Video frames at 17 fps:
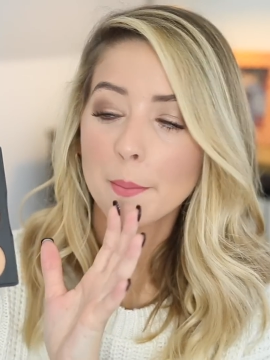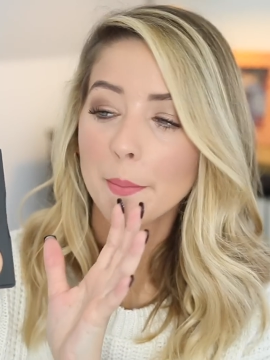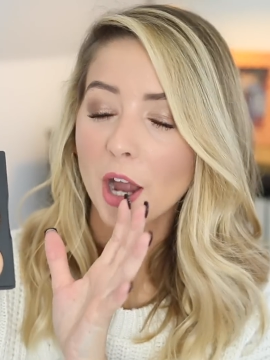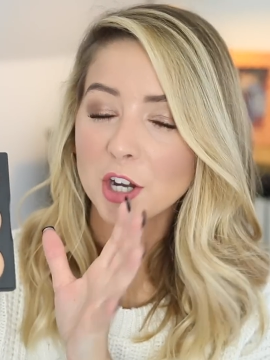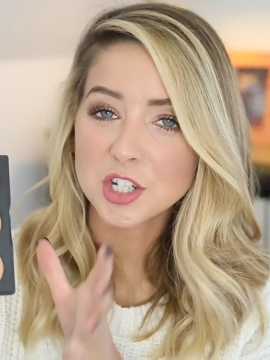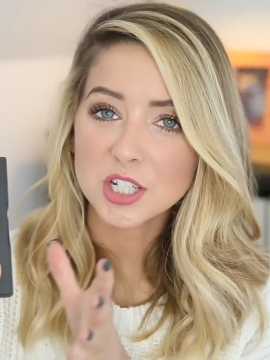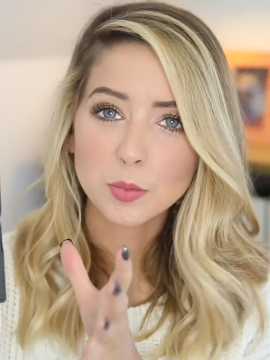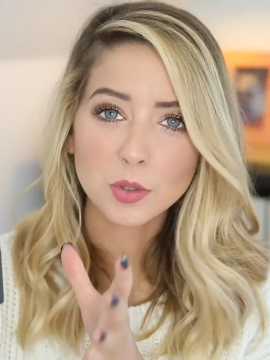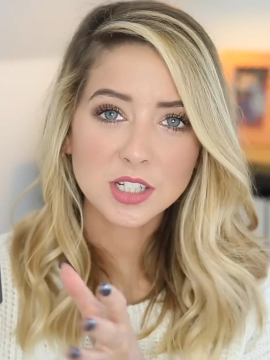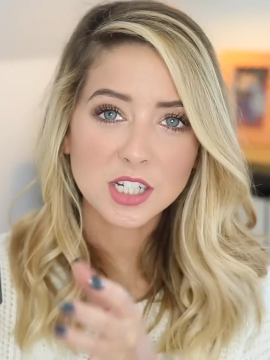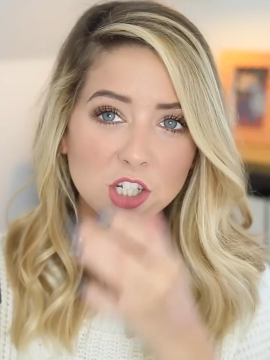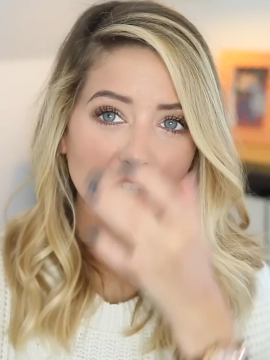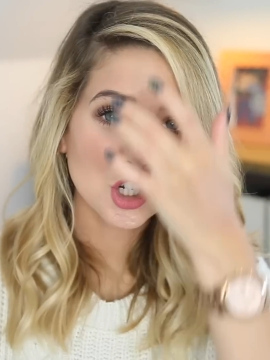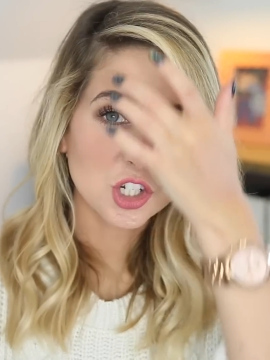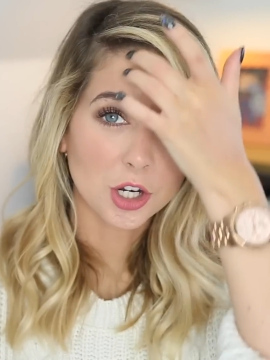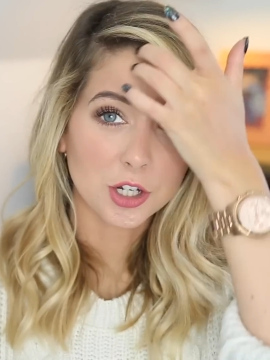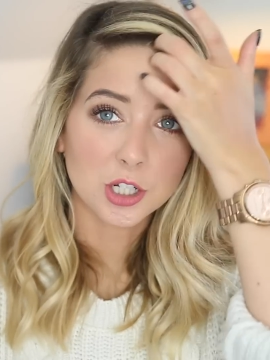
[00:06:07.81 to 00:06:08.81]
but I just wanted
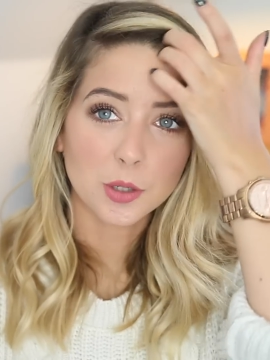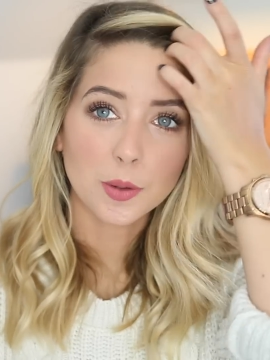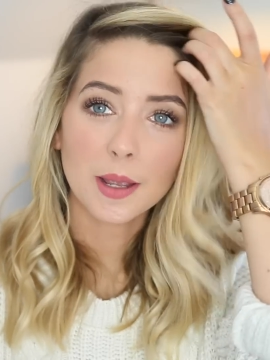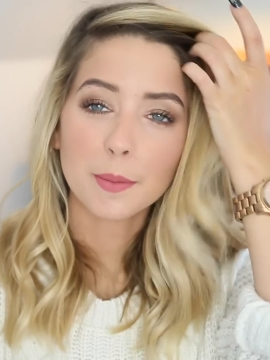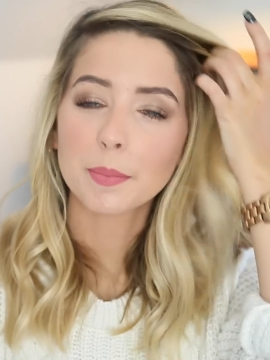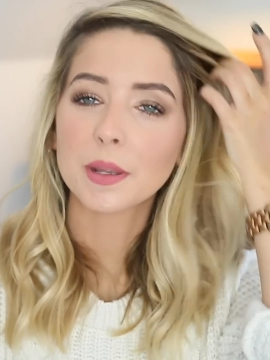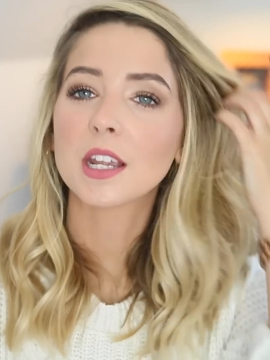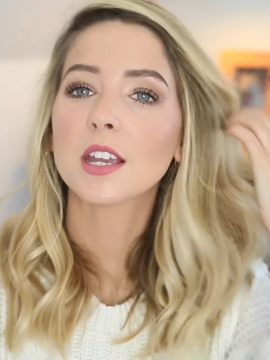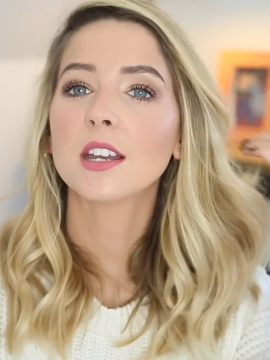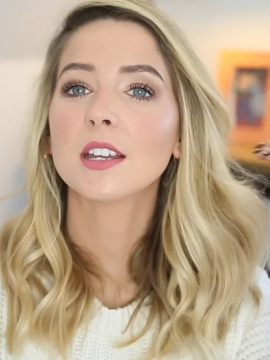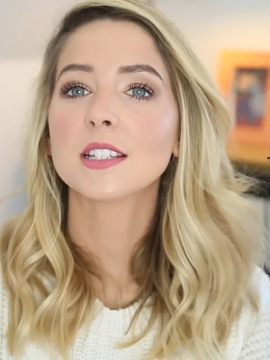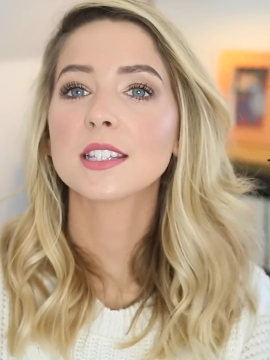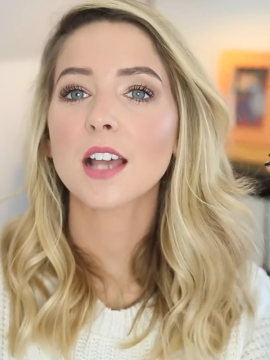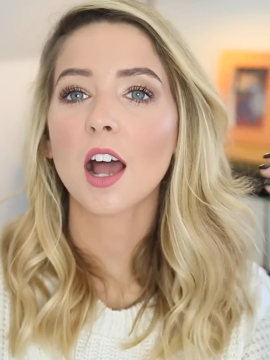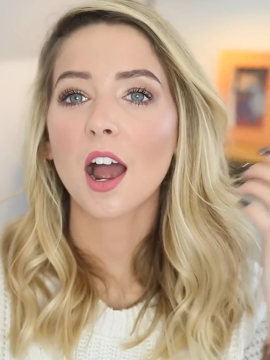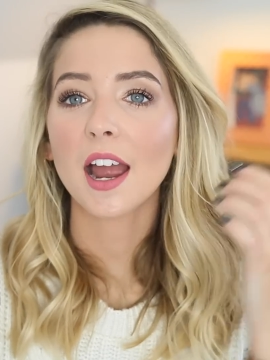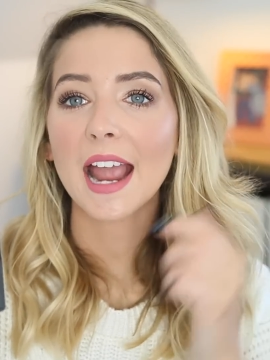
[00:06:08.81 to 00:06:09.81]
to show you it
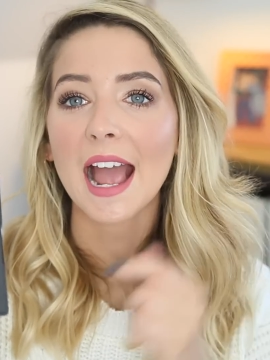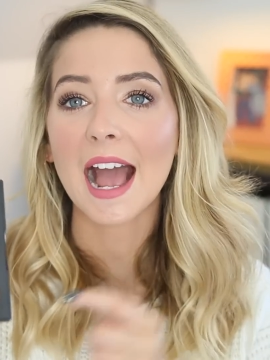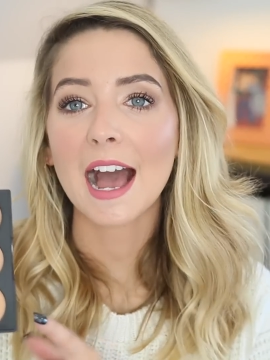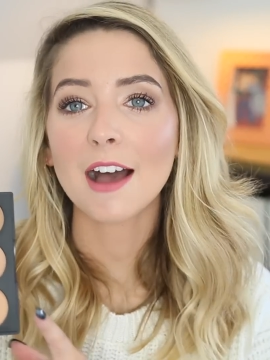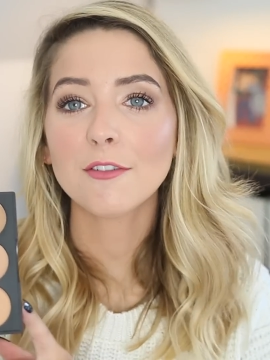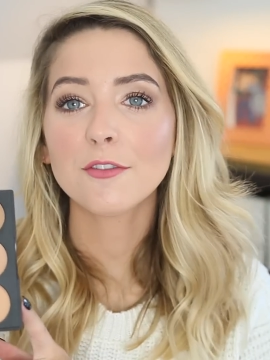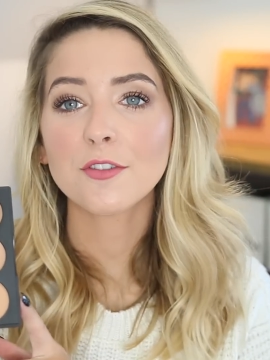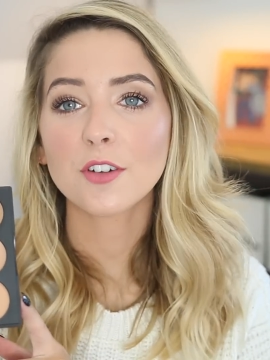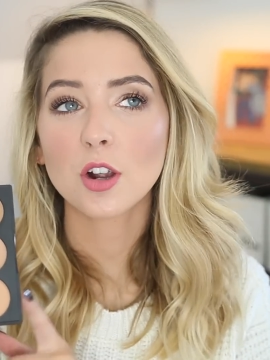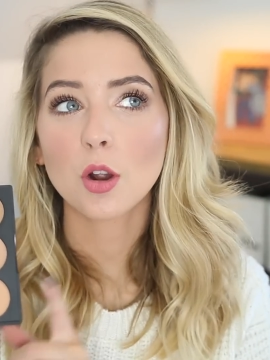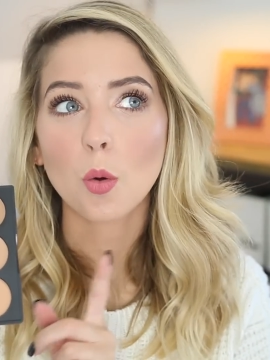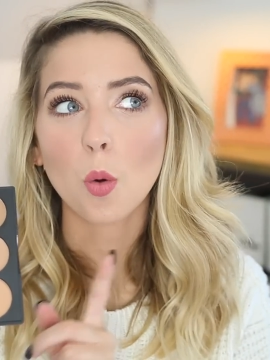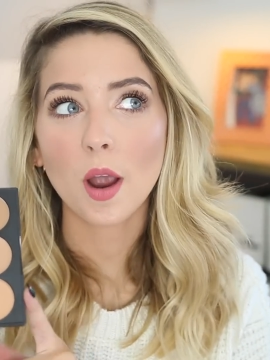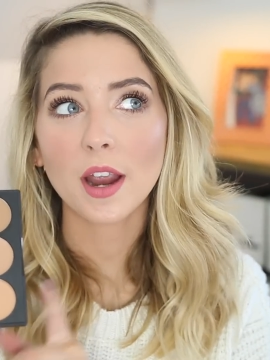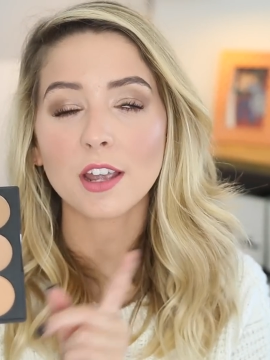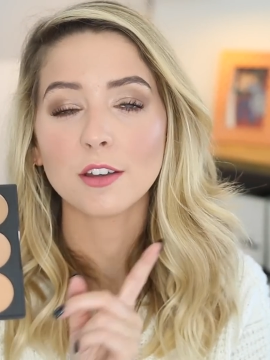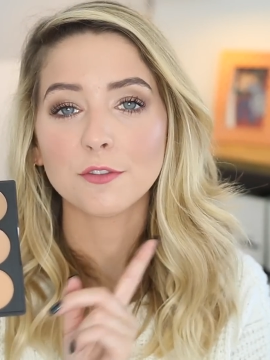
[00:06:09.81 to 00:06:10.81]
because I have
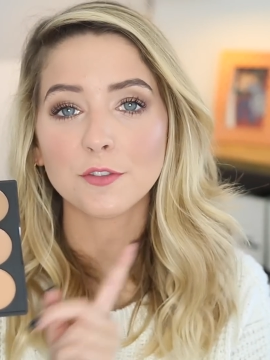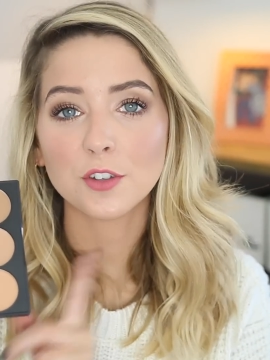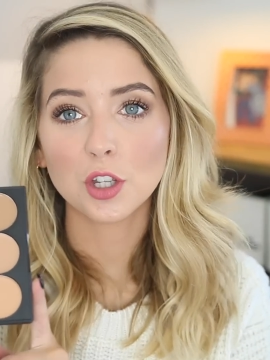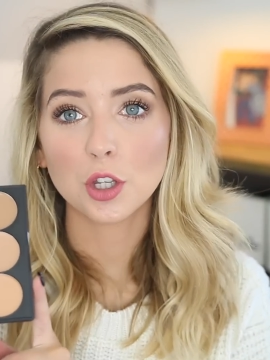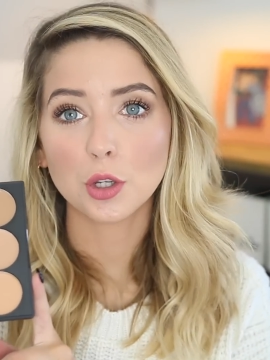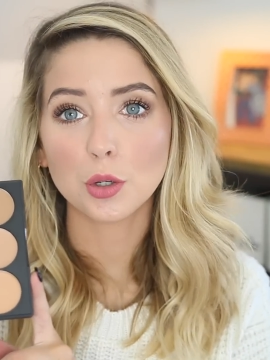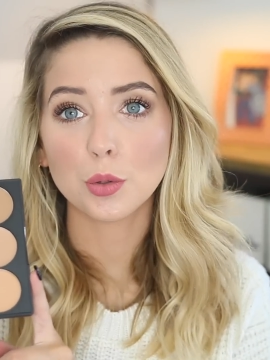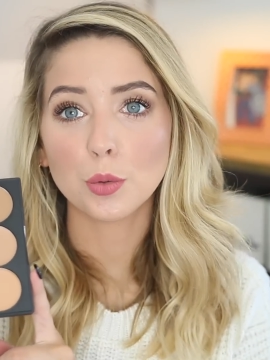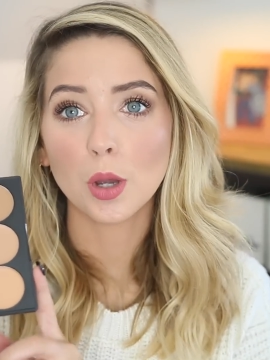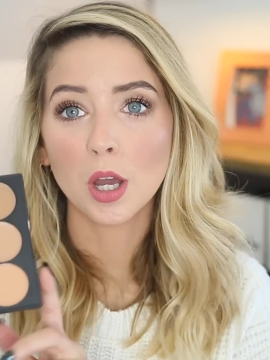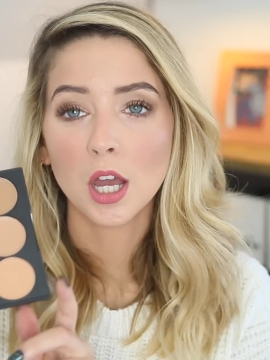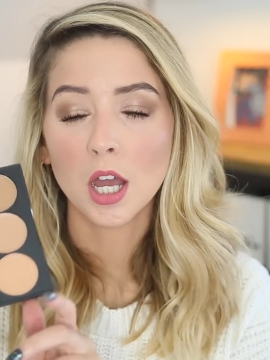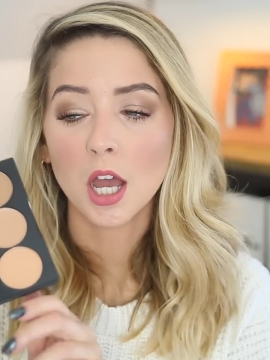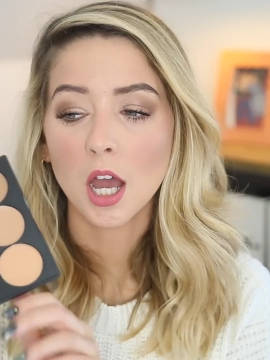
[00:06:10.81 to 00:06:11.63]
quite a few